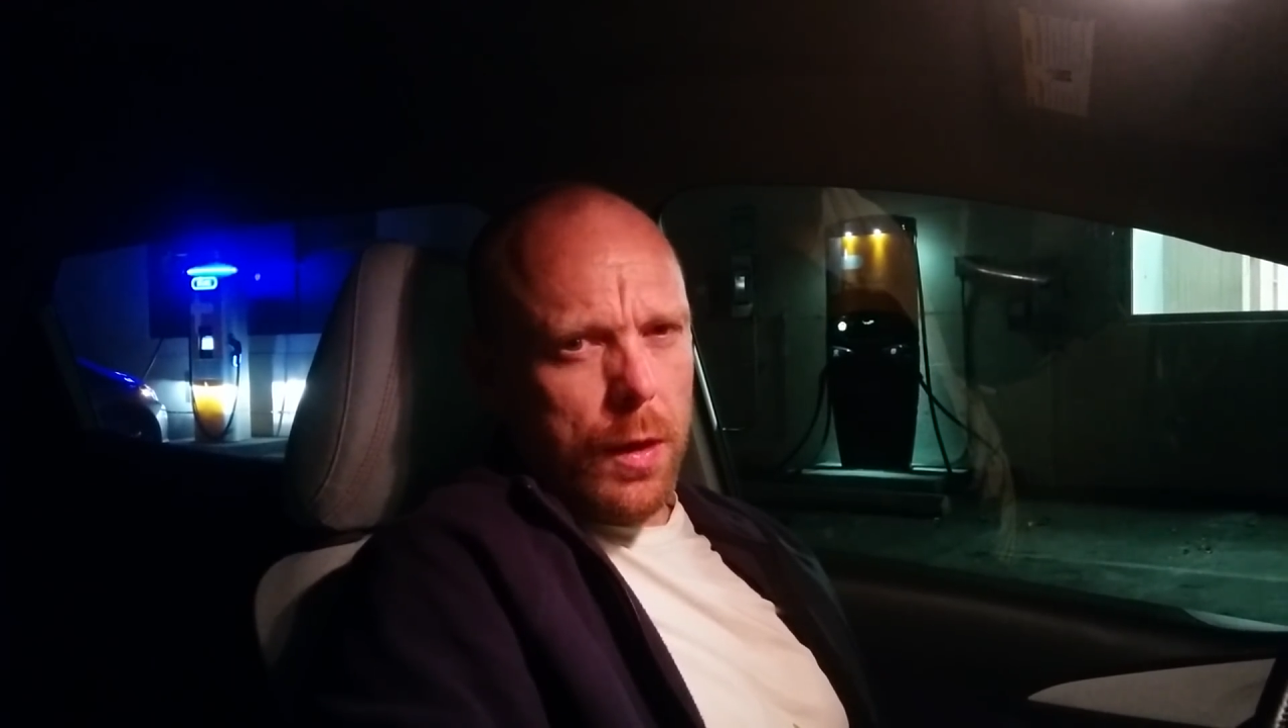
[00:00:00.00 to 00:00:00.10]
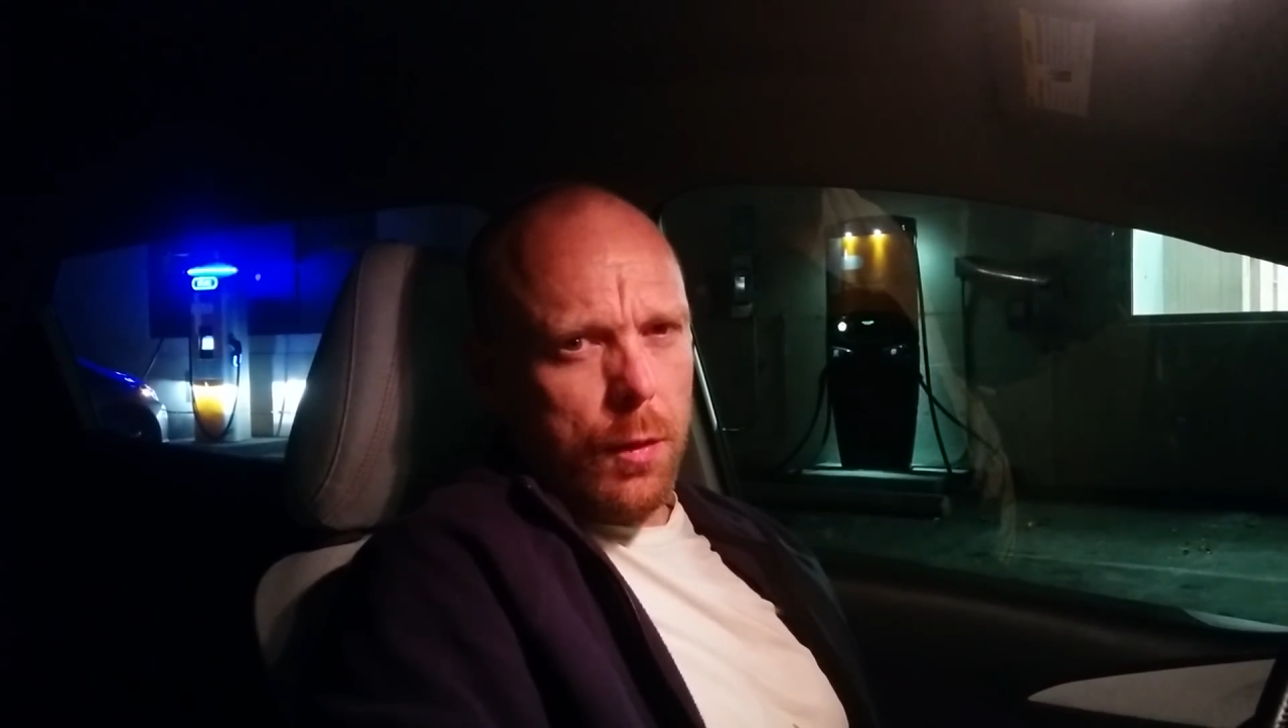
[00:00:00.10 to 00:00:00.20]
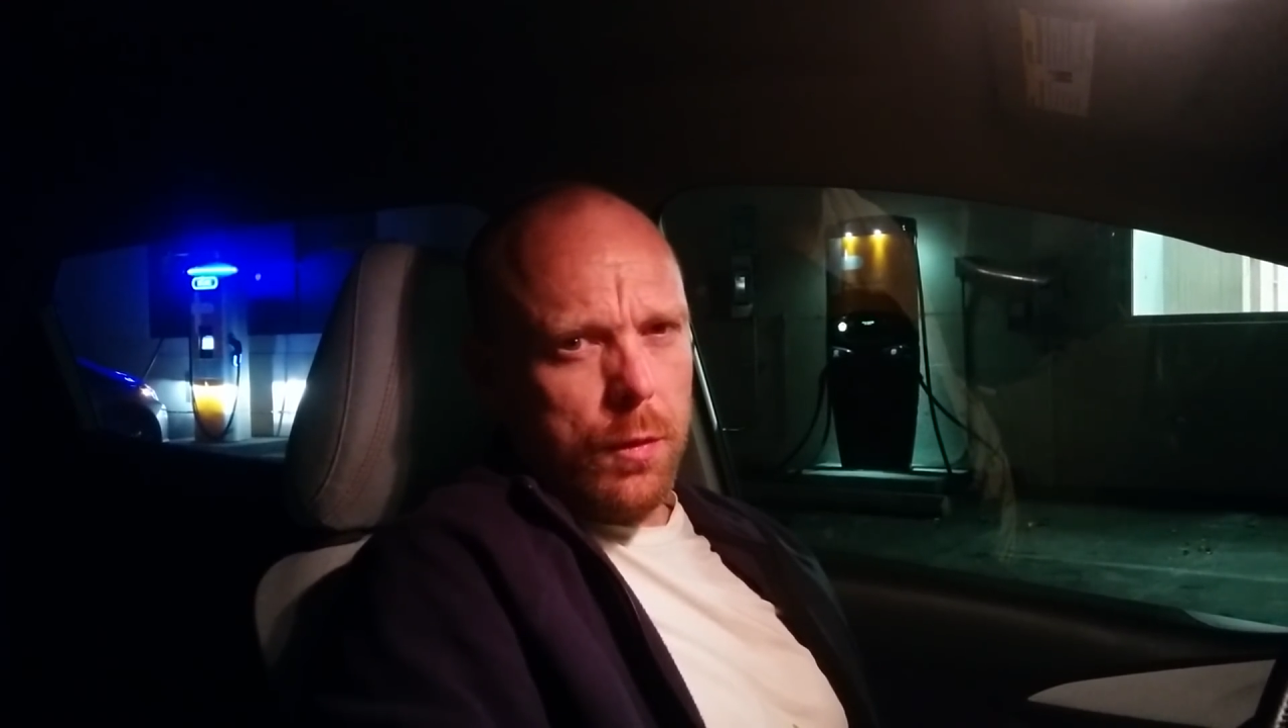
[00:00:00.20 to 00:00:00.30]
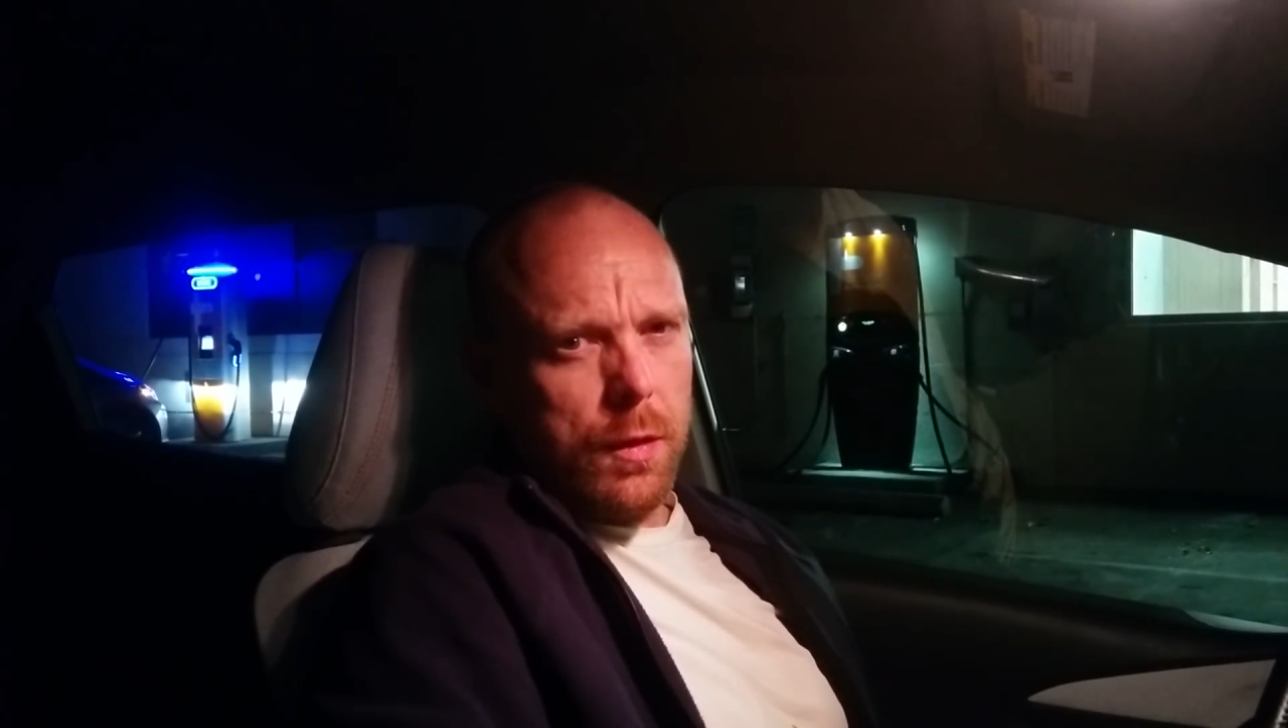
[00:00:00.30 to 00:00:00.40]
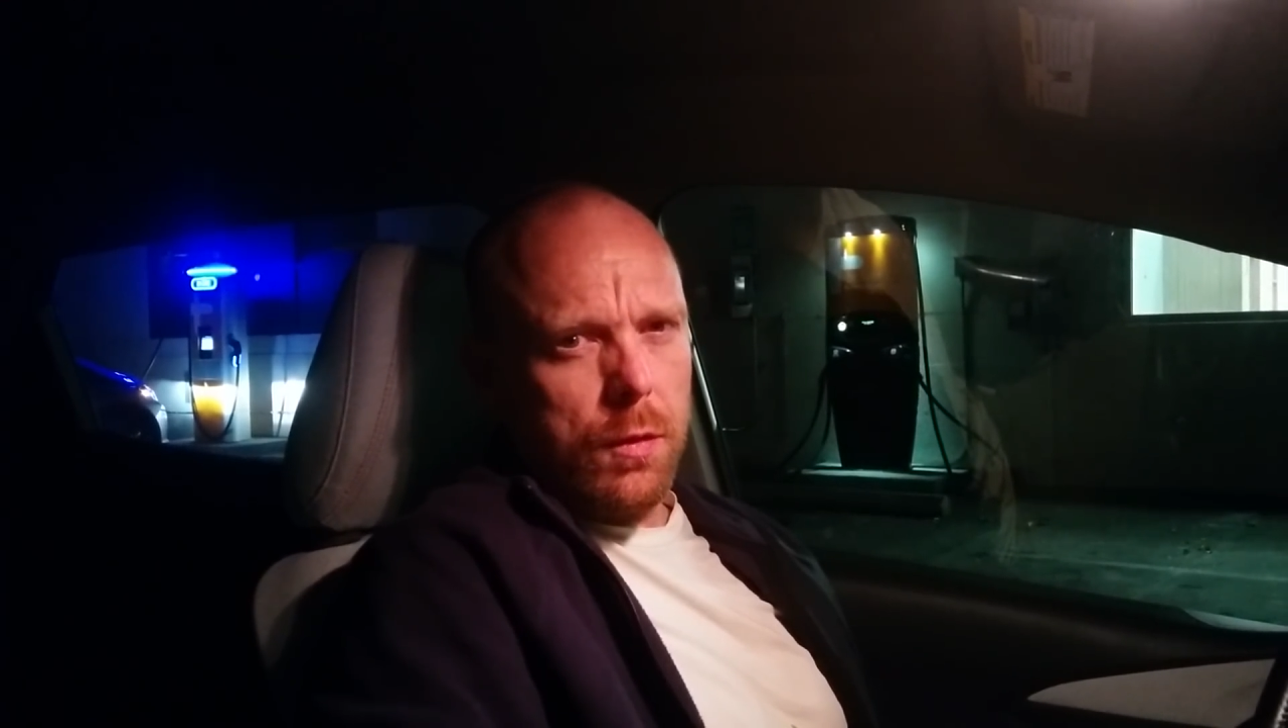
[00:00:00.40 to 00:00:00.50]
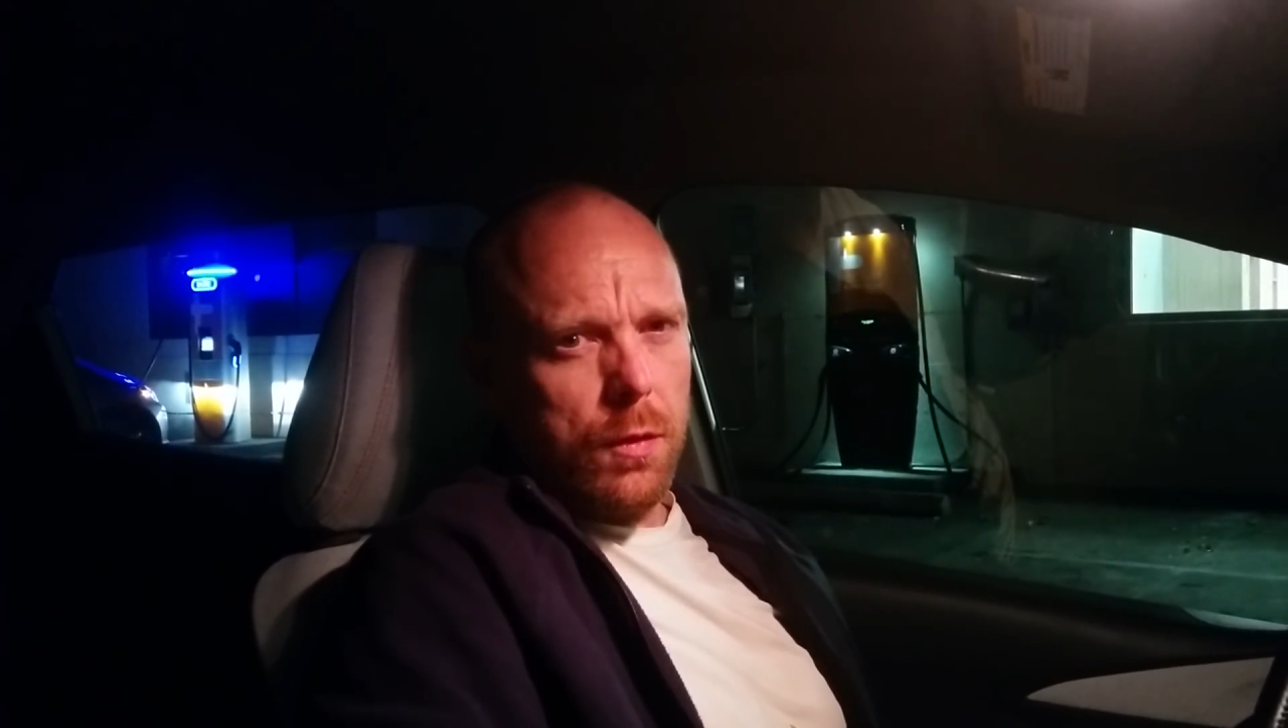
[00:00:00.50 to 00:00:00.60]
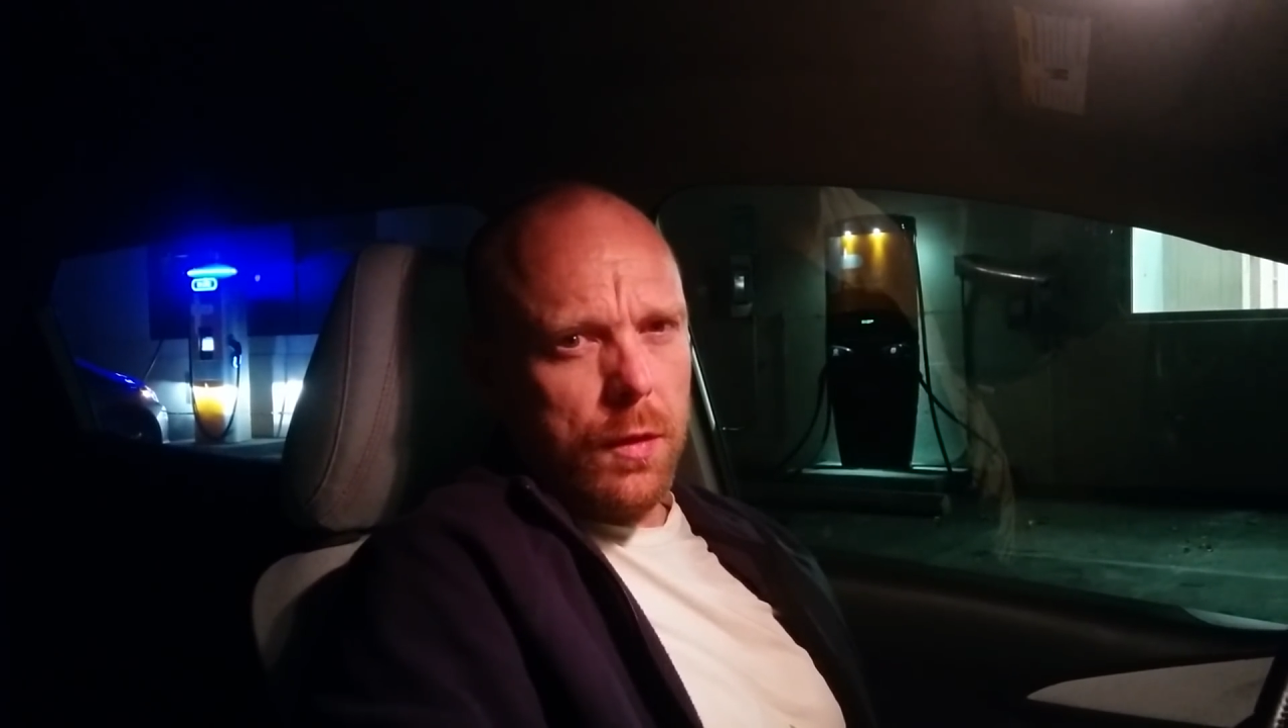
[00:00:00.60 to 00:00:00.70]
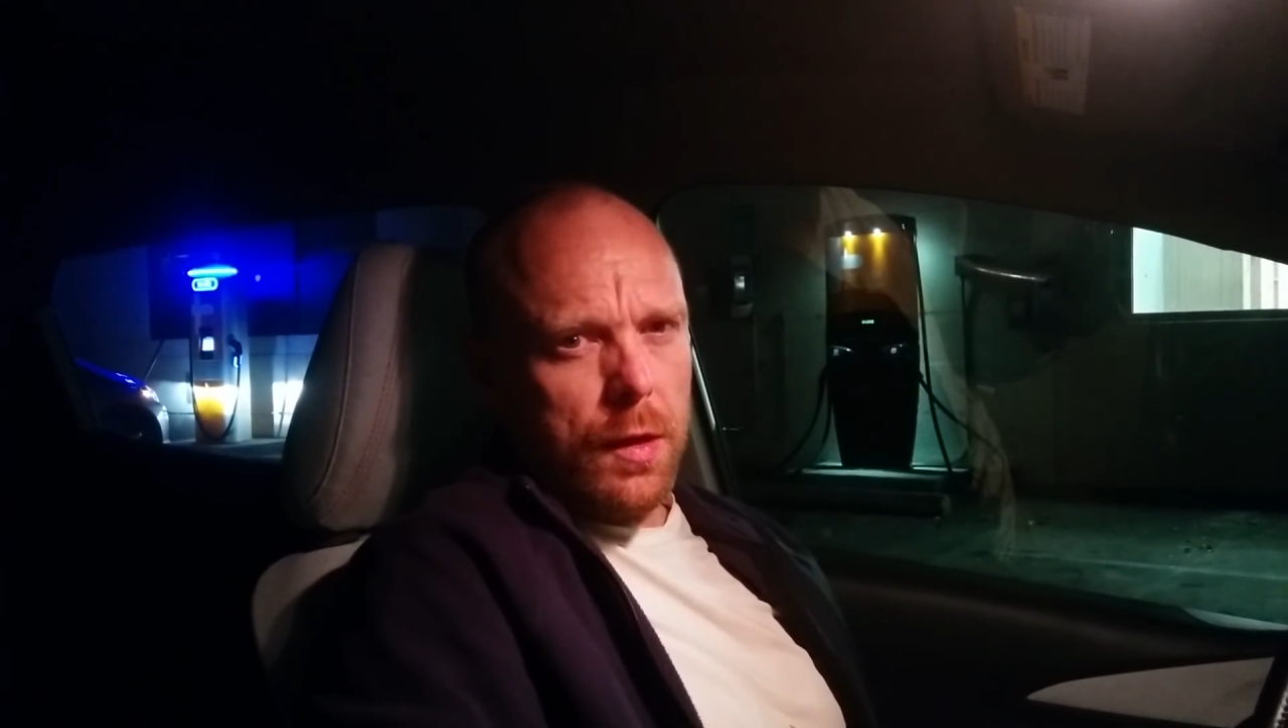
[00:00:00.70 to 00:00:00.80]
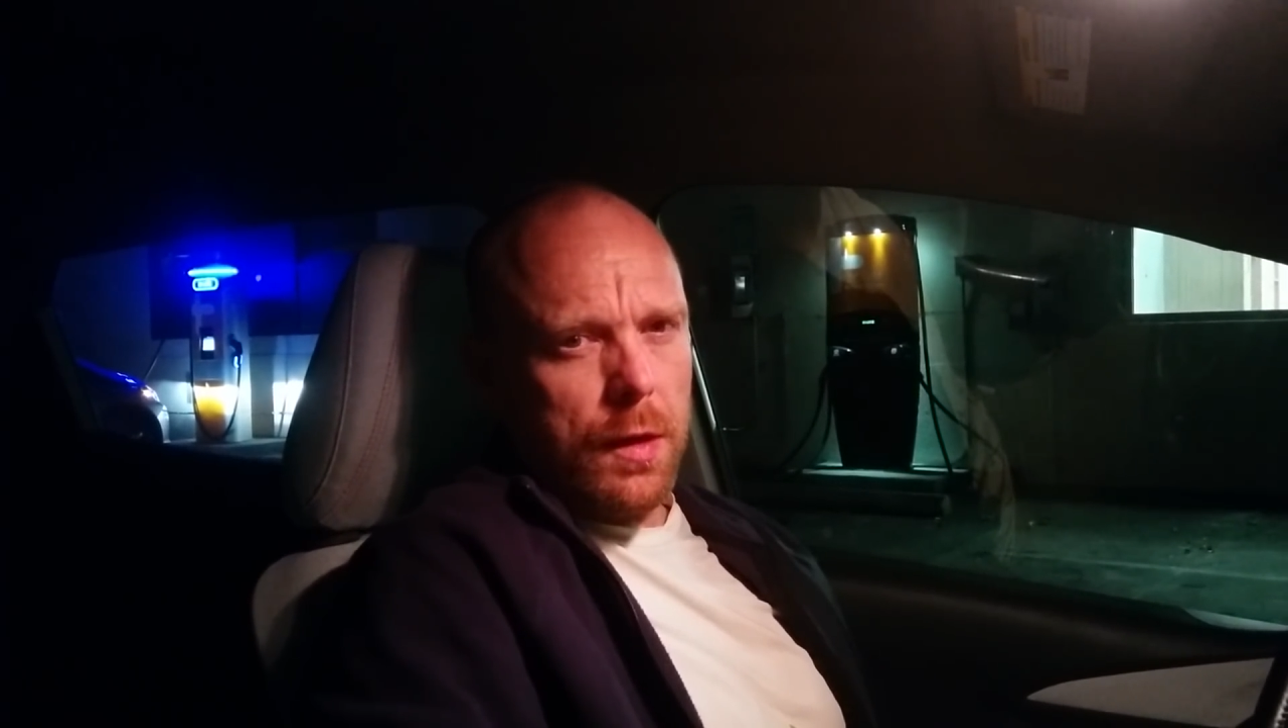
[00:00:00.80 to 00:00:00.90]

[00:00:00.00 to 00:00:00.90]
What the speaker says: I was interested